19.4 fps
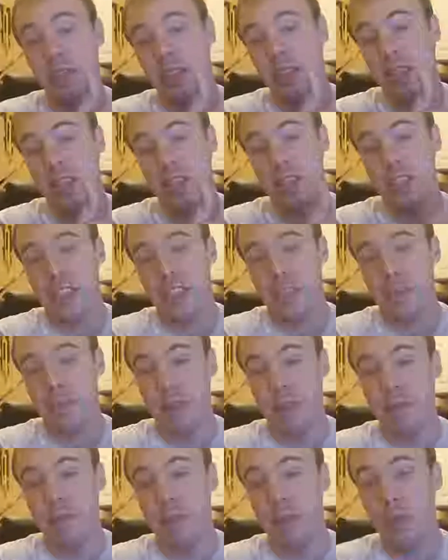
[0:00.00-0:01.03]
It could just
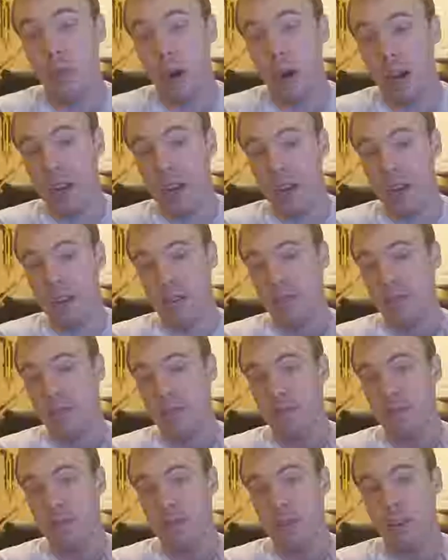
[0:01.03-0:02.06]
simply be water,
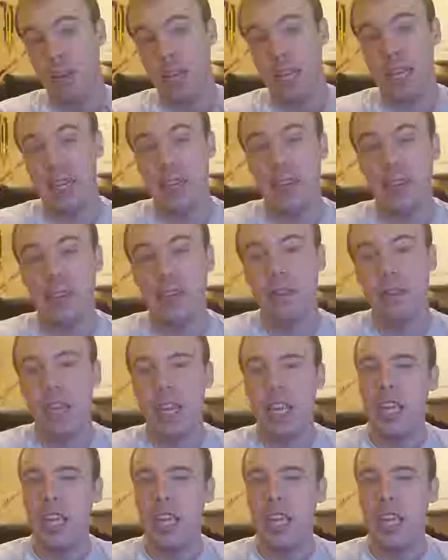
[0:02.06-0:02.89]
for all I know.